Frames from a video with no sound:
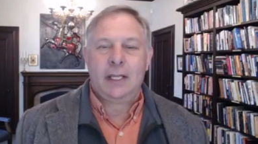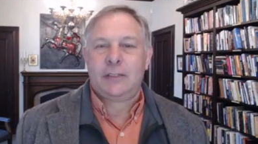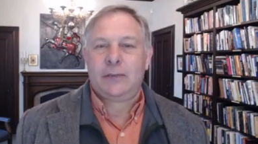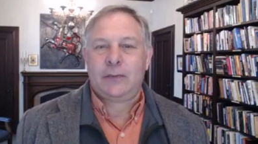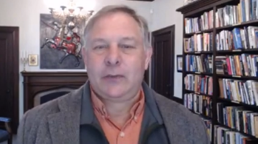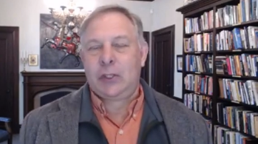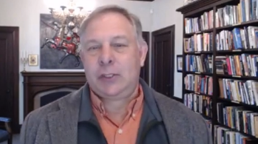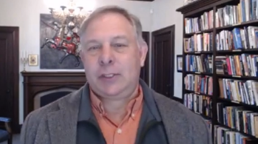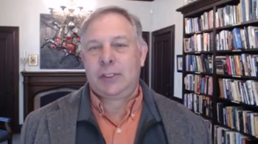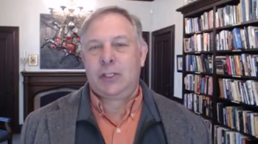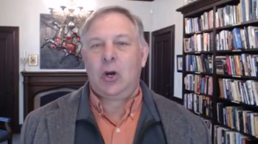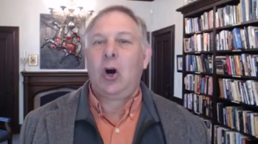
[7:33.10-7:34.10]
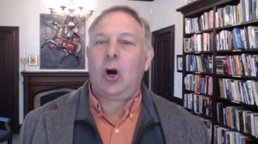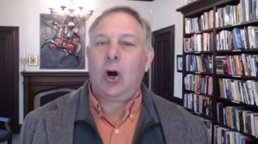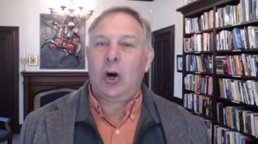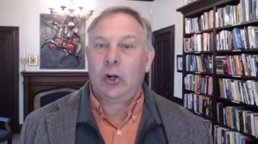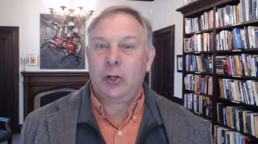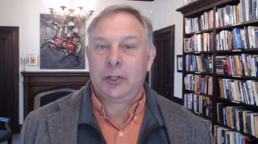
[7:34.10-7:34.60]
first
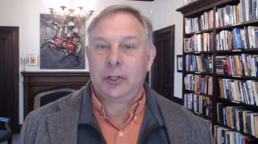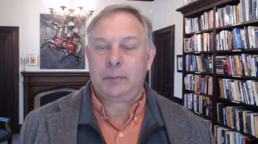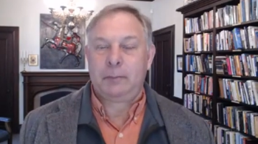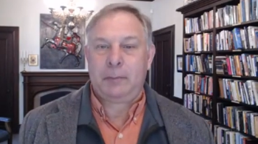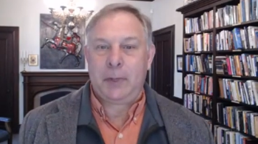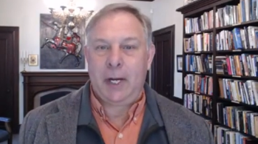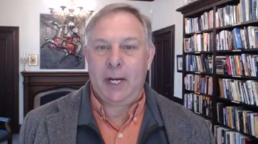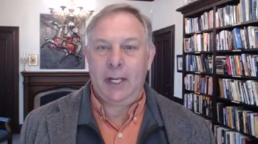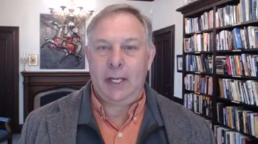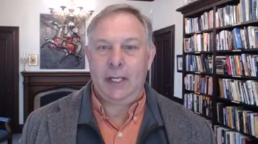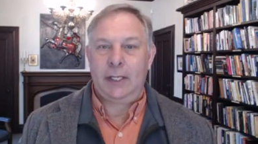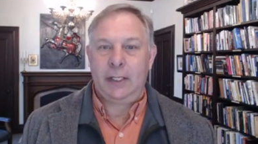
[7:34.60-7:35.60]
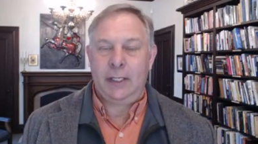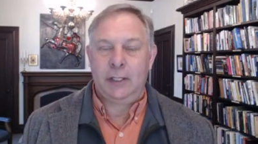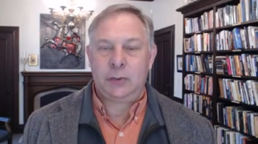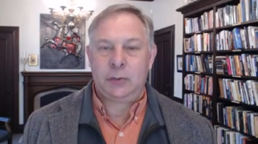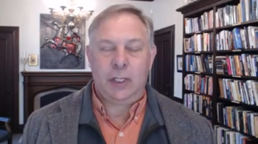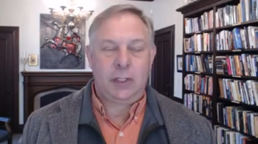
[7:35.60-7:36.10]
called by
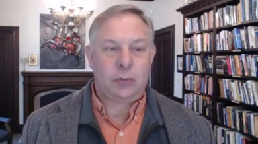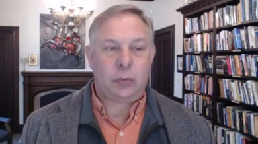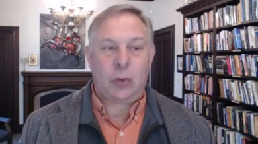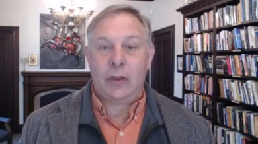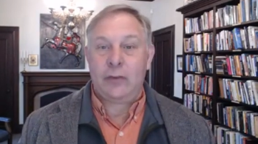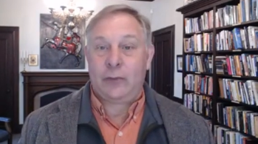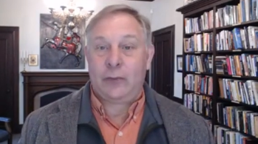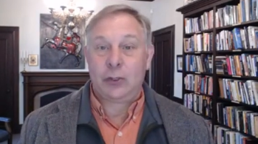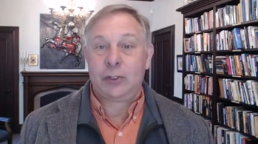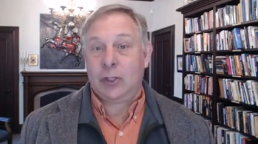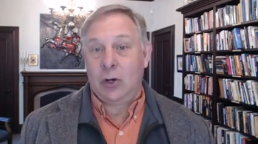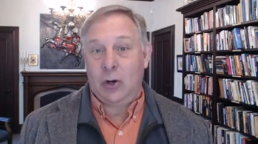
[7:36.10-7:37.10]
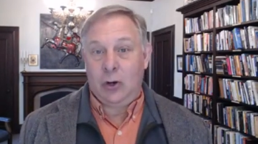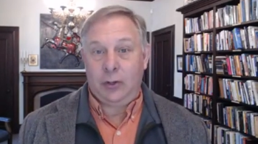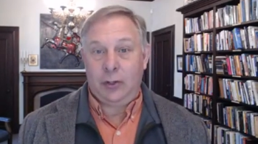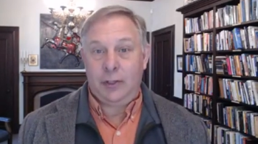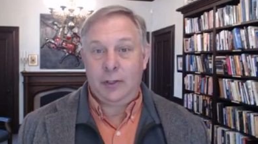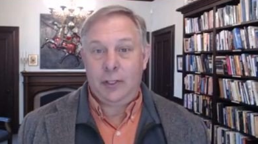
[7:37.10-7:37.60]
he is one of the first
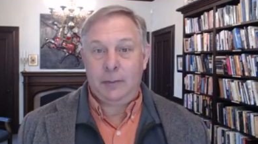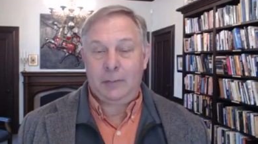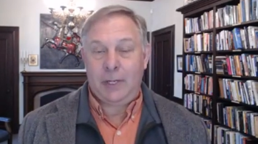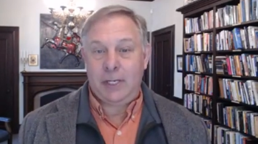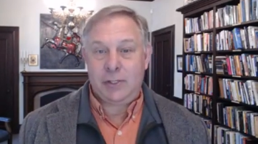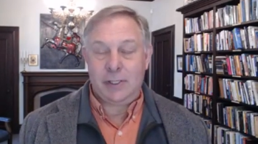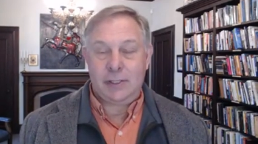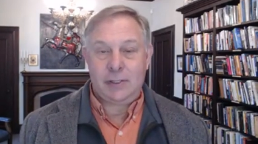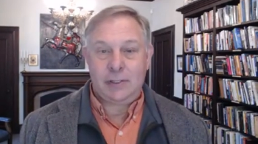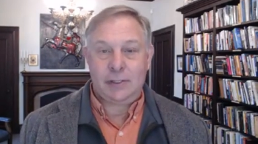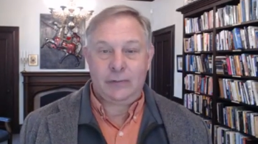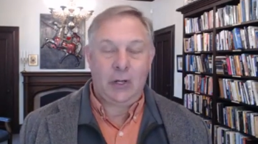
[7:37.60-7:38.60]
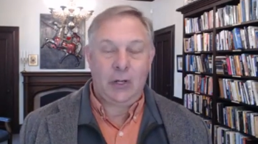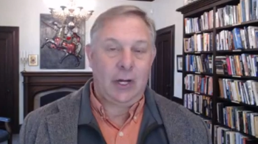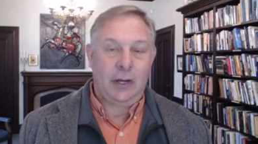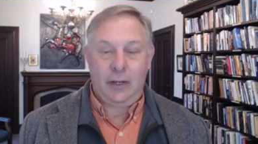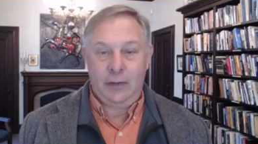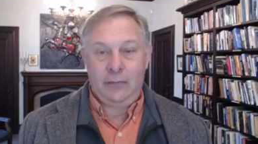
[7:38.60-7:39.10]
called by Jesus, if
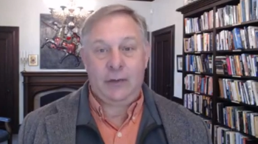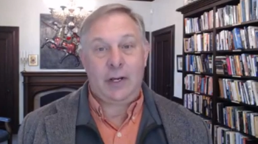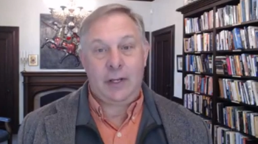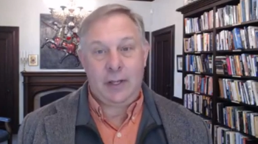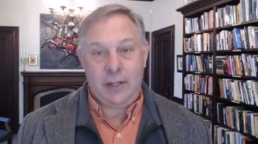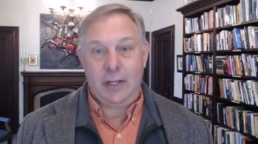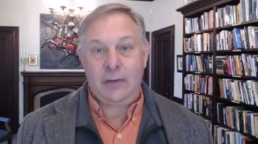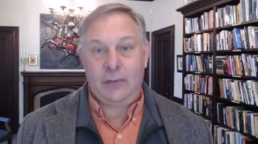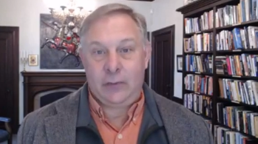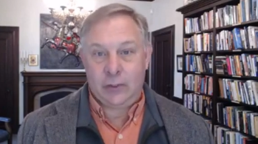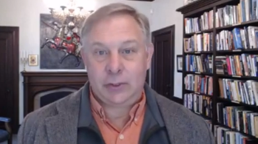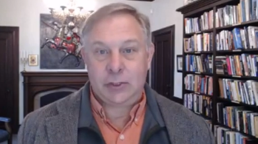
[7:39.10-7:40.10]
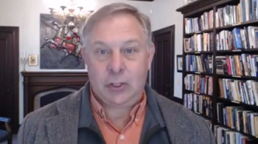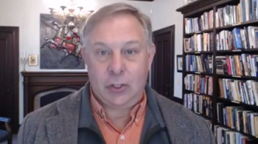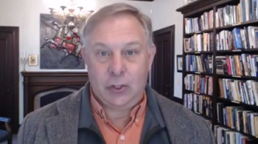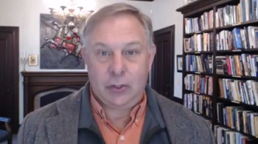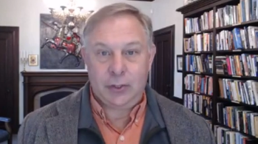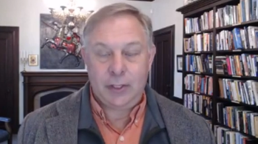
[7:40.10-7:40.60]
not the first
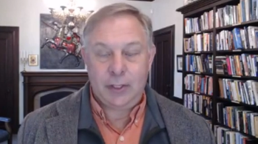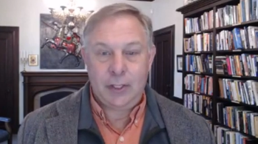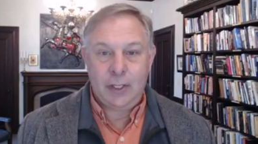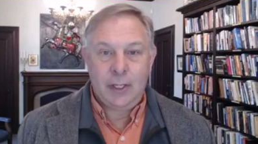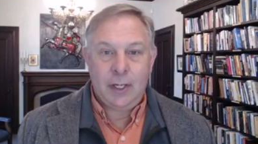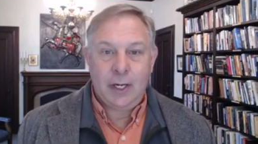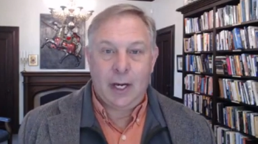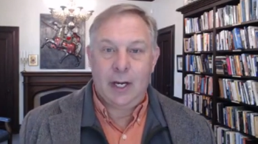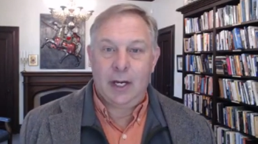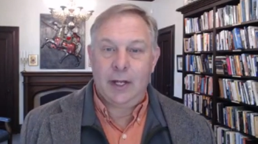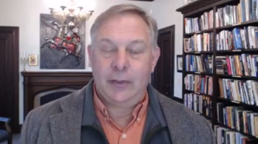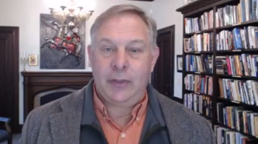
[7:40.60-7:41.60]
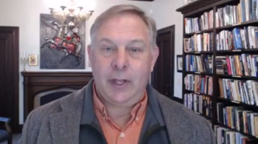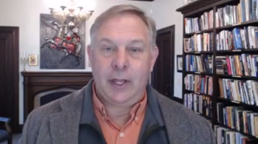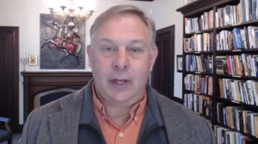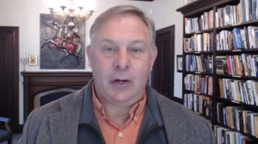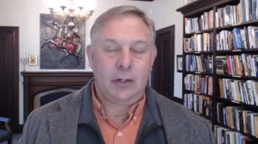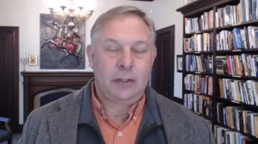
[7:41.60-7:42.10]
called.
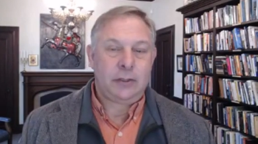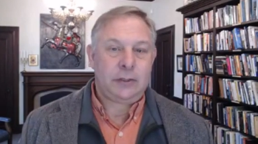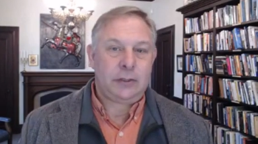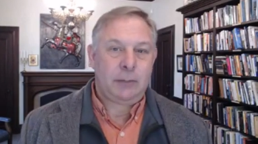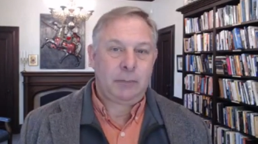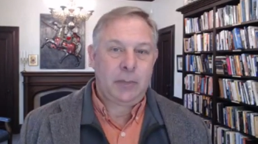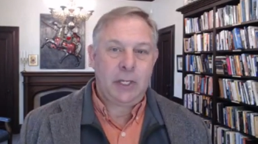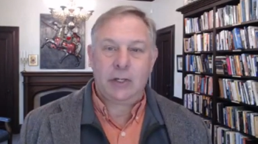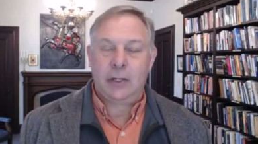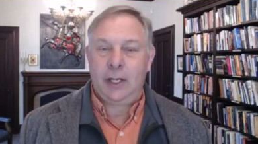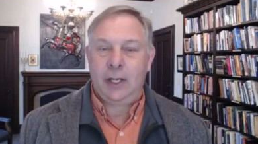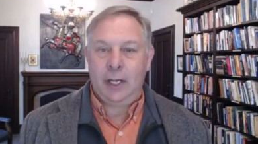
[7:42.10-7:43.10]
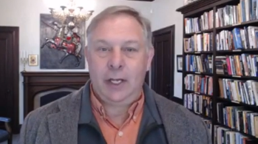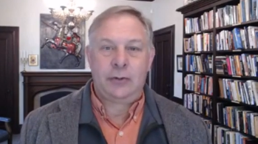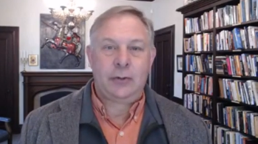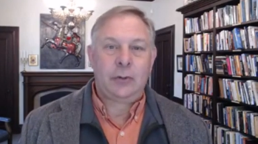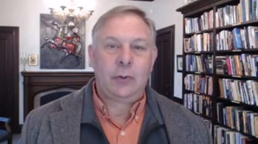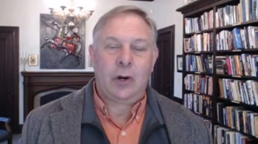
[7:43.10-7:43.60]
They are Peter and
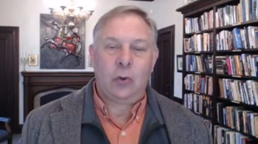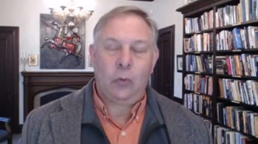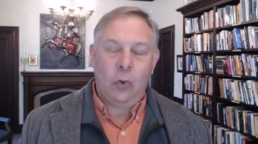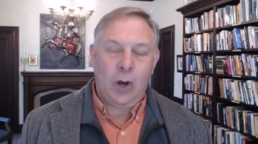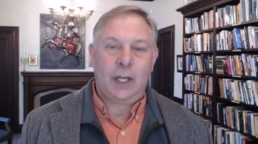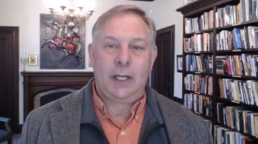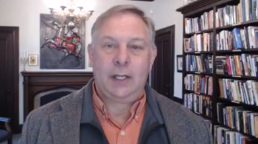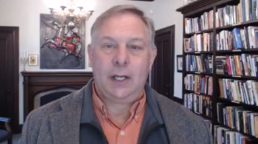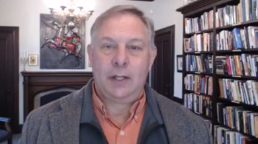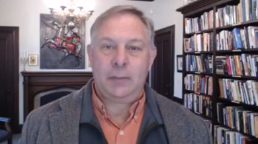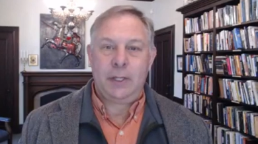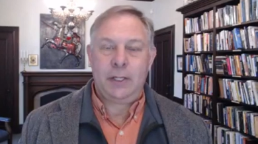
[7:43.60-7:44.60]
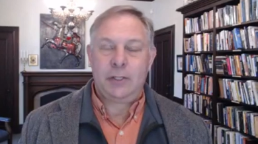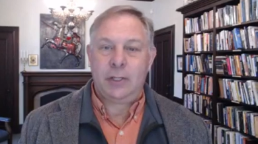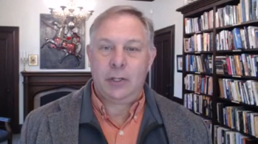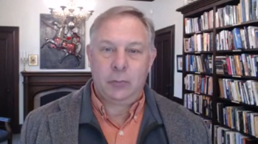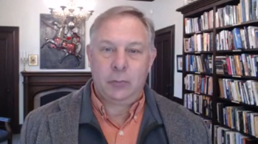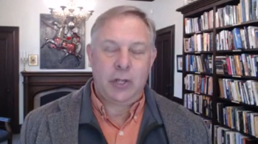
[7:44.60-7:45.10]
Andrew are walking down the beach.
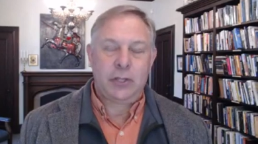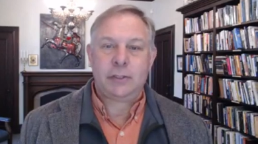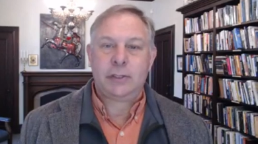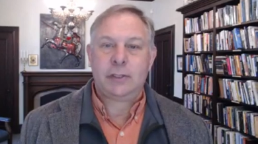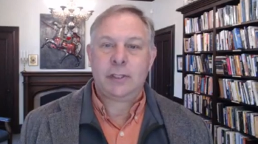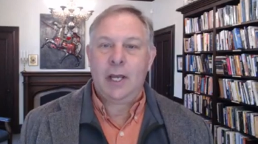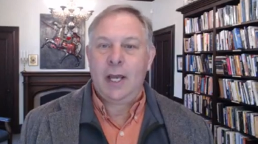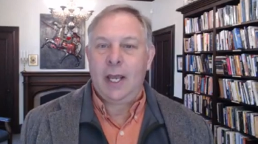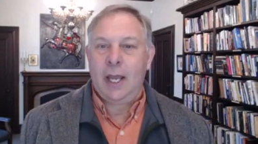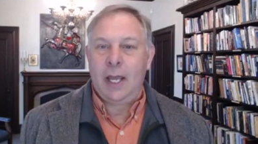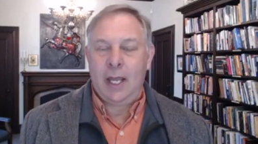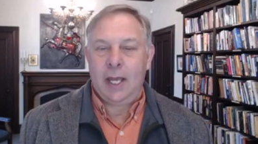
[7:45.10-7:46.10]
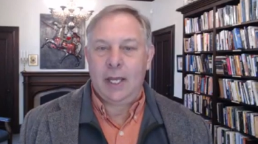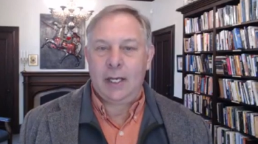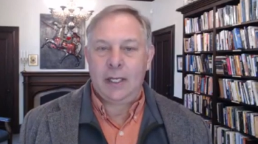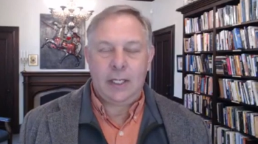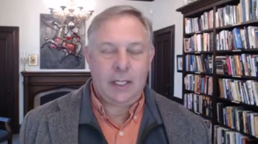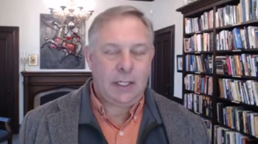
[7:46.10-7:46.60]
They're brothers, and
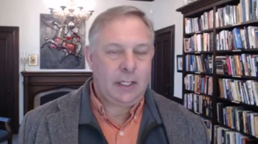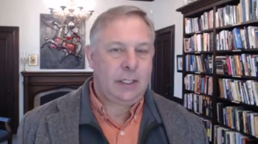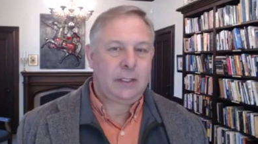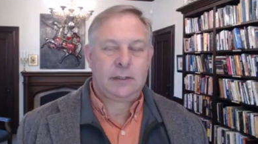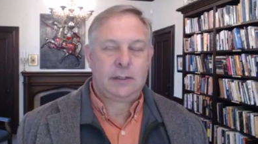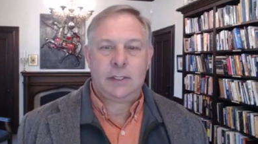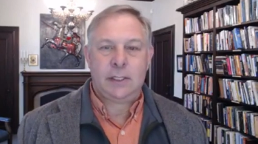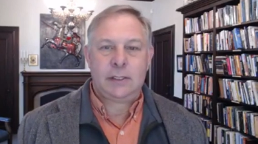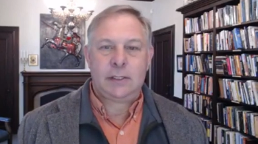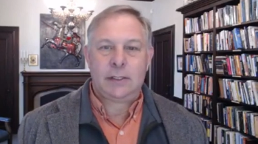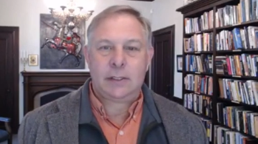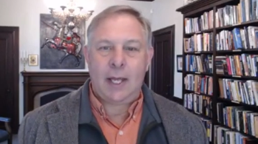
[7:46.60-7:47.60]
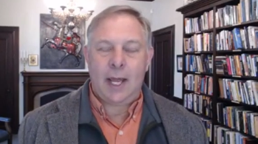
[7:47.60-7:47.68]
he sees